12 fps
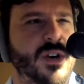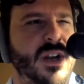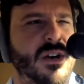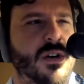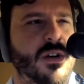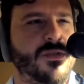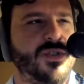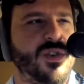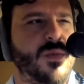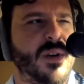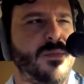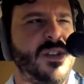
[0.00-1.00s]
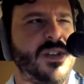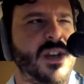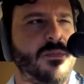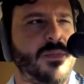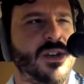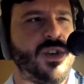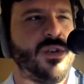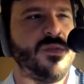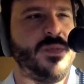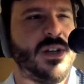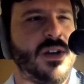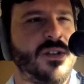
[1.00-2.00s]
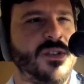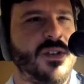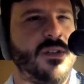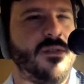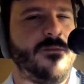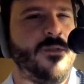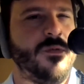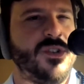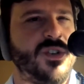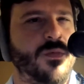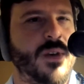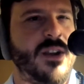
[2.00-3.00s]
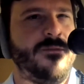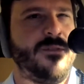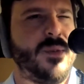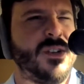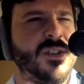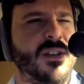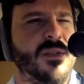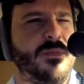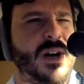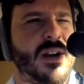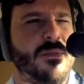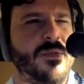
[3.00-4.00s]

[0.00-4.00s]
And also when we take pictures, because furthest away from us on the bottom of